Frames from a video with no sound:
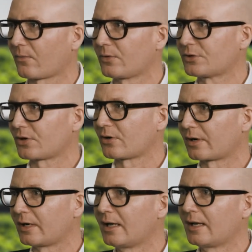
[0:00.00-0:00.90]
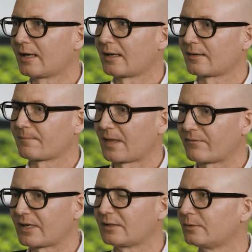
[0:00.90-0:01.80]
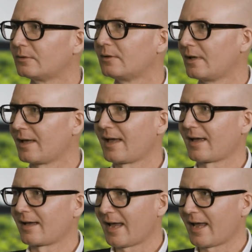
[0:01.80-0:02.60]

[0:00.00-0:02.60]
which are um, available uh,